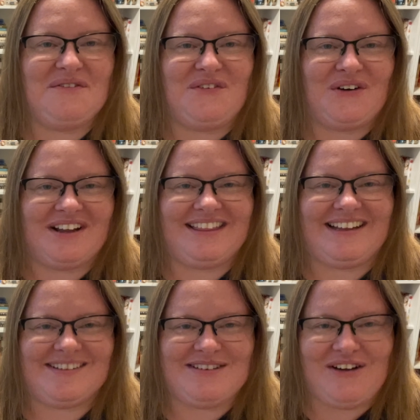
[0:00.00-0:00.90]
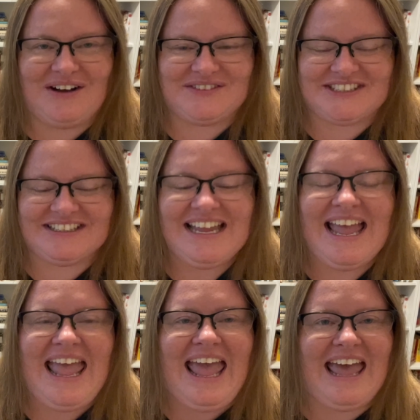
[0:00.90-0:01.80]
for this novel,
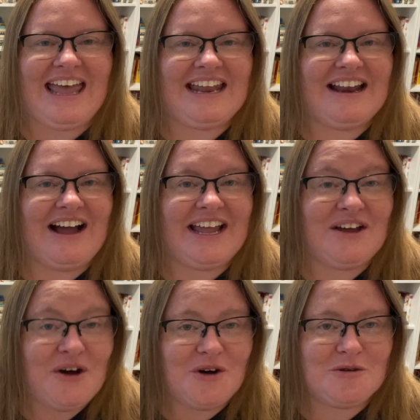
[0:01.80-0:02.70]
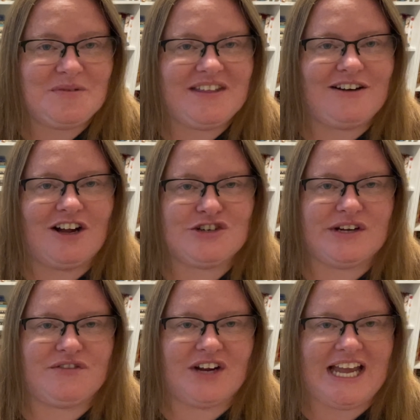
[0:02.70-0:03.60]
and I hope that Andre
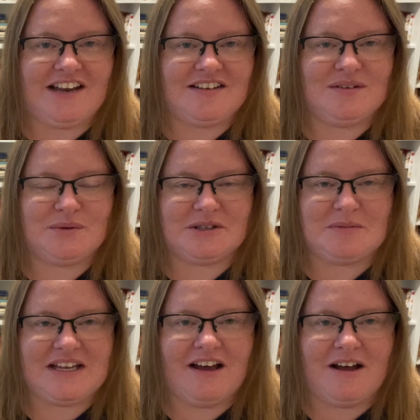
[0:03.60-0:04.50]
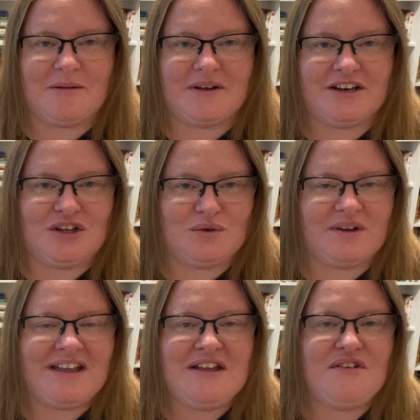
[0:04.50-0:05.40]
Forget will become a new
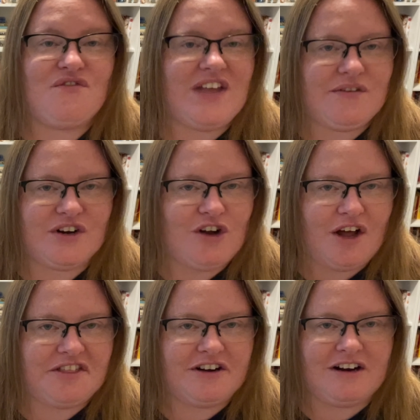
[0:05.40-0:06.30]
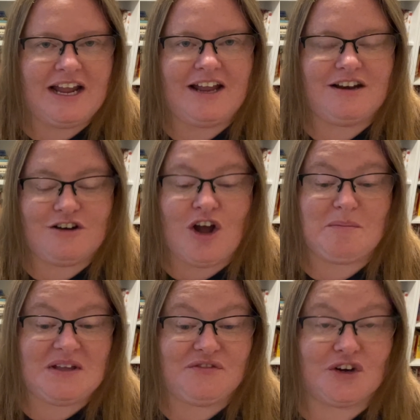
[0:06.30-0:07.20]
favorite author and not
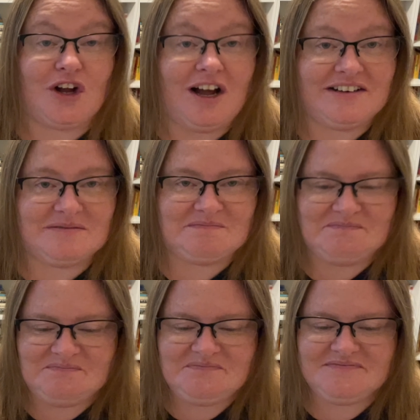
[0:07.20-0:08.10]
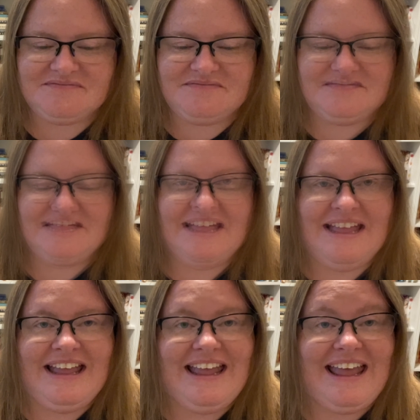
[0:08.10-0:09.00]
be forgotten.
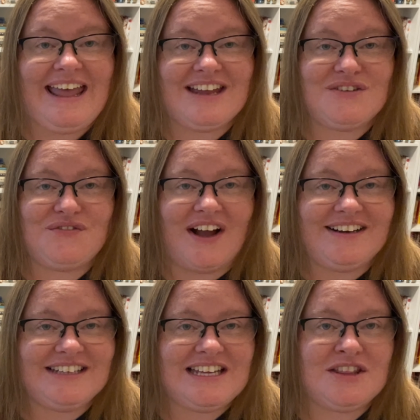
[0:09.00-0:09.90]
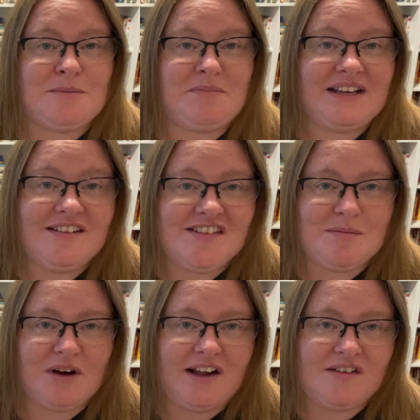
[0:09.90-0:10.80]
And finally, the biggest
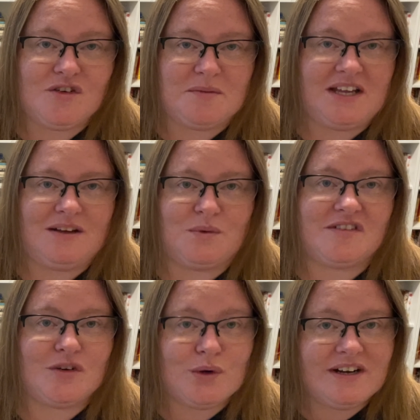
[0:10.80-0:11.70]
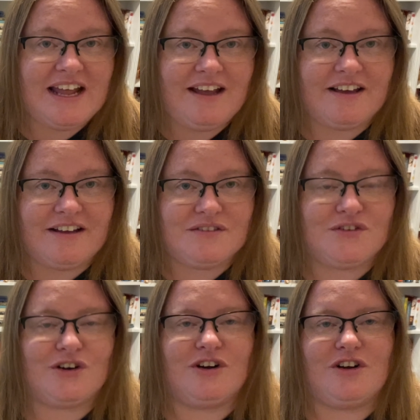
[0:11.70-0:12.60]
surprise for me was Naga
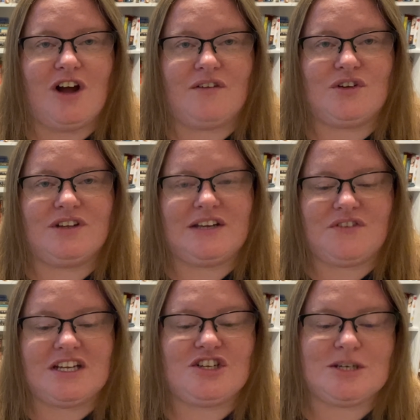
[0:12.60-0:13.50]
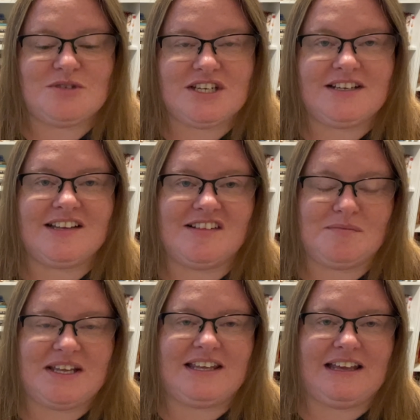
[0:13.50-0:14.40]
for her novel If an Egyptian Can
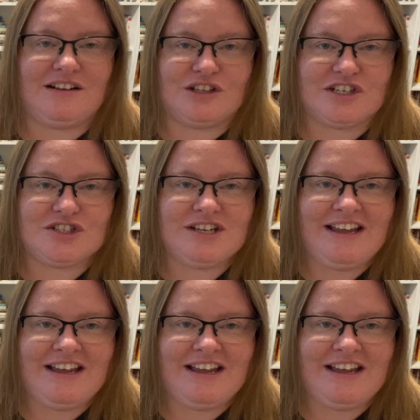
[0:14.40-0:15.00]
Speak English,